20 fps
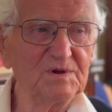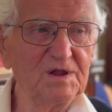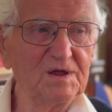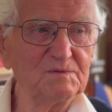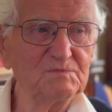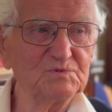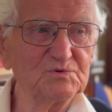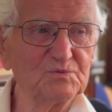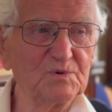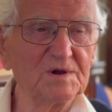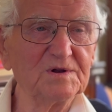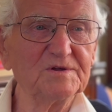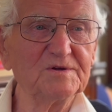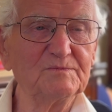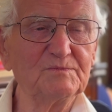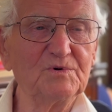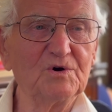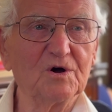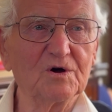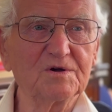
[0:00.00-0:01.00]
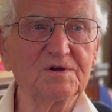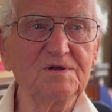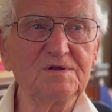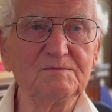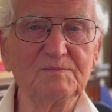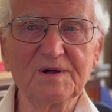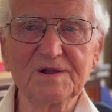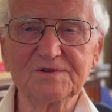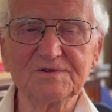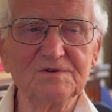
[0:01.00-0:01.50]
name is William Rockey,
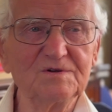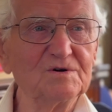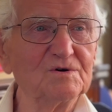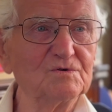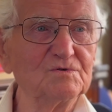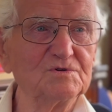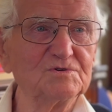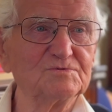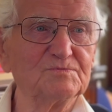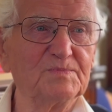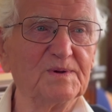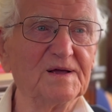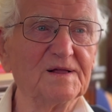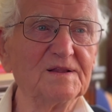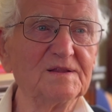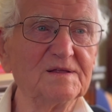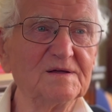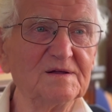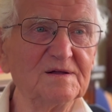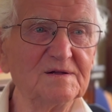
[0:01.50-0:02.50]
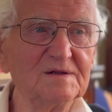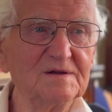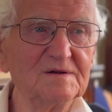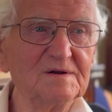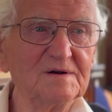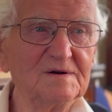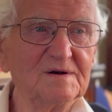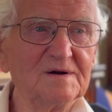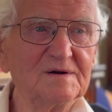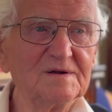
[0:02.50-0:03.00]
better known as Bill.
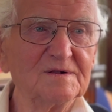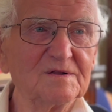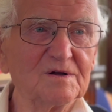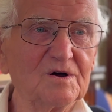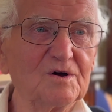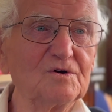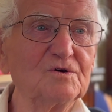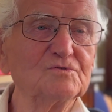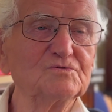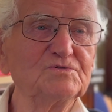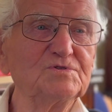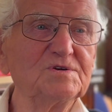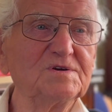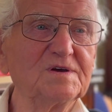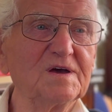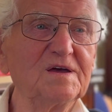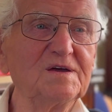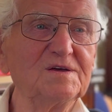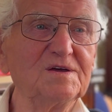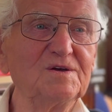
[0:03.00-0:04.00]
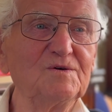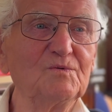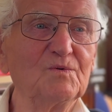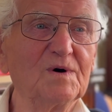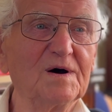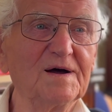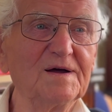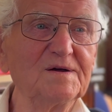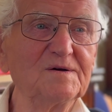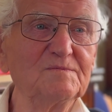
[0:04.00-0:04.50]

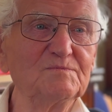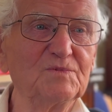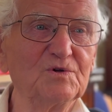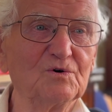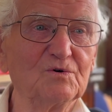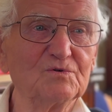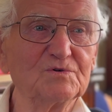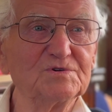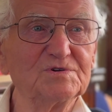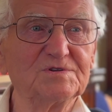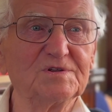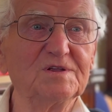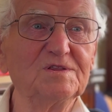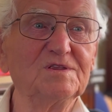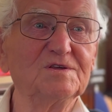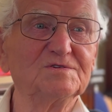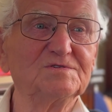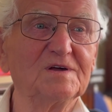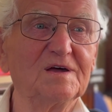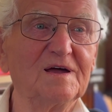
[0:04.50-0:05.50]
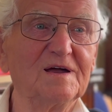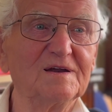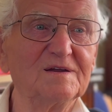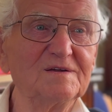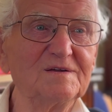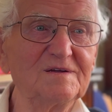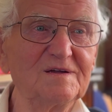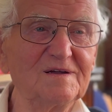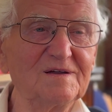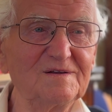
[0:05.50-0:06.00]
R-O-C-K-E-Y, I'm the oldest in this
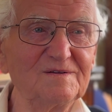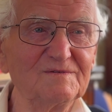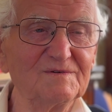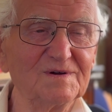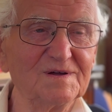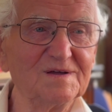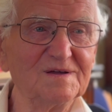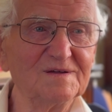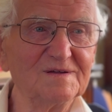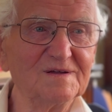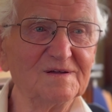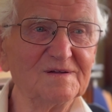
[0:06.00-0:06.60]
area anyway.